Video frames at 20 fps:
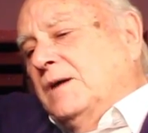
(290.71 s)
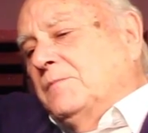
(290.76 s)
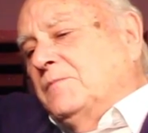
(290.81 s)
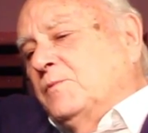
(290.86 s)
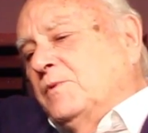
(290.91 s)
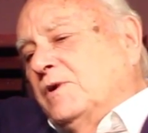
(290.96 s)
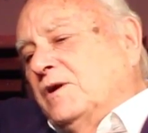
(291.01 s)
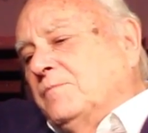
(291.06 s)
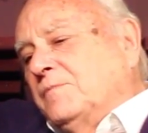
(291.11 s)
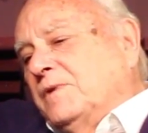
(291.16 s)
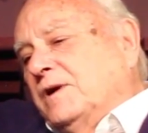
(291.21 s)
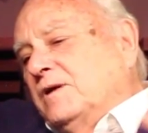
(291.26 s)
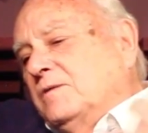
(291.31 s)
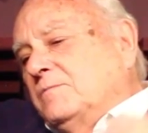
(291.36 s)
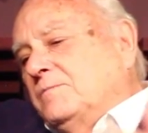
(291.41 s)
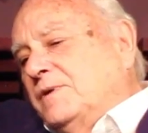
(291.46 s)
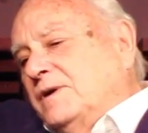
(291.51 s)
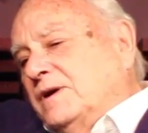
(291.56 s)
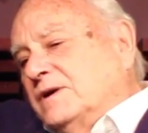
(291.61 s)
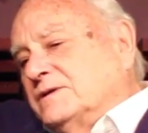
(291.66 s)
aware of my
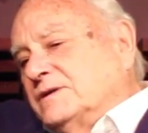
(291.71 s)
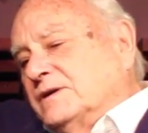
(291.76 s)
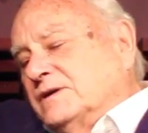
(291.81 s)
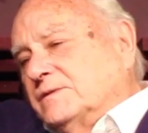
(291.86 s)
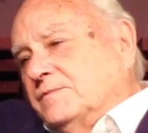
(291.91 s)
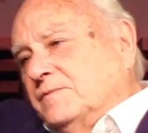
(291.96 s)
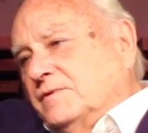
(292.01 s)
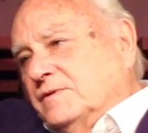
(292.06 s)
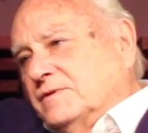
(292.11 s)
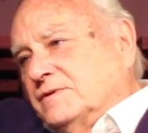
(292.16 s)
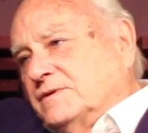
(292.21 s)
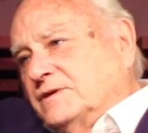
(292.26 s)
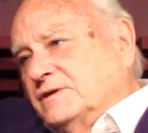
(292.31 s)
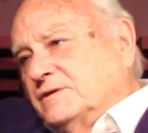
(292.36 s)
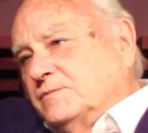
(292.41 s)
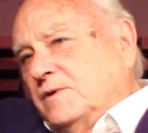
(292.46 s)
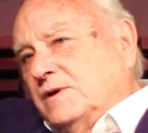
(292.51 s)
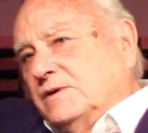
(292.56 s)
own past experiences,